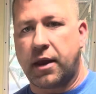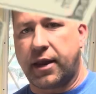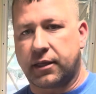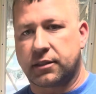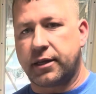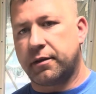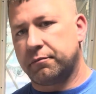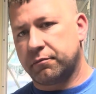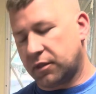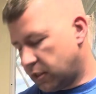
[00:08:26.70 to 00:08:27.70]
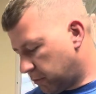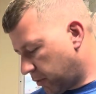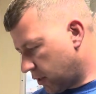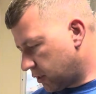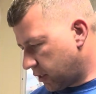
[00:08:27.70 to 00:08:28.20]
next step in this
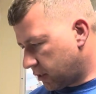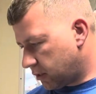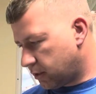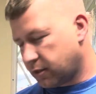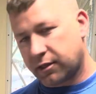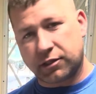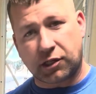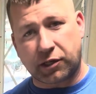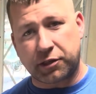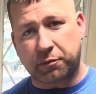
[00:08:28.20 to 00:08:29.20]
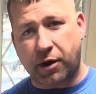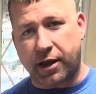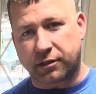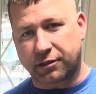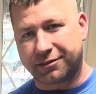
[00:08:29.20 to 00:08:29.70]
process is to clean the
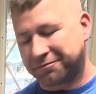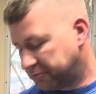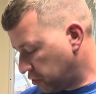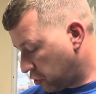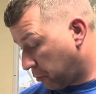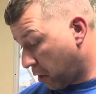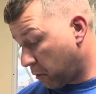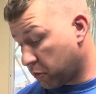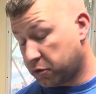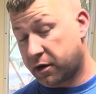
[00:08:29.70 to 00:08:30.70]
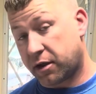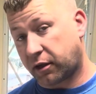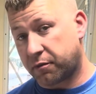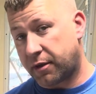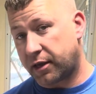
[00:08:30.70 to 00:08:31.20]
brass. You're probably wondering how
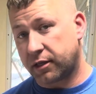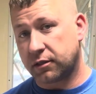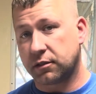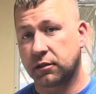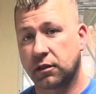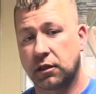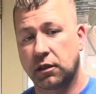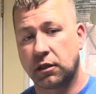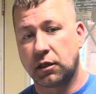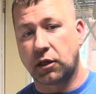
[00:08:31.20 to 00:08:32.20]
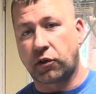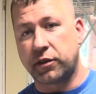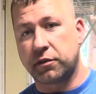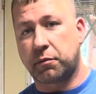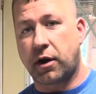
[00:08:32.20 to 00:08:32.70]
come I didn't clean
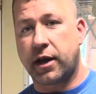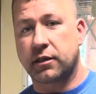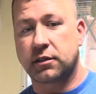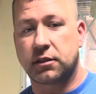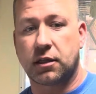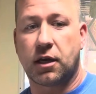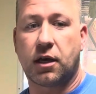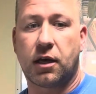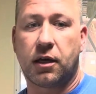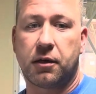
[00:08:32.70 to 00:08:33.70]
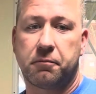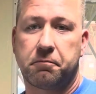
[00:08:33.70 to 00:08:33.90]
the brass as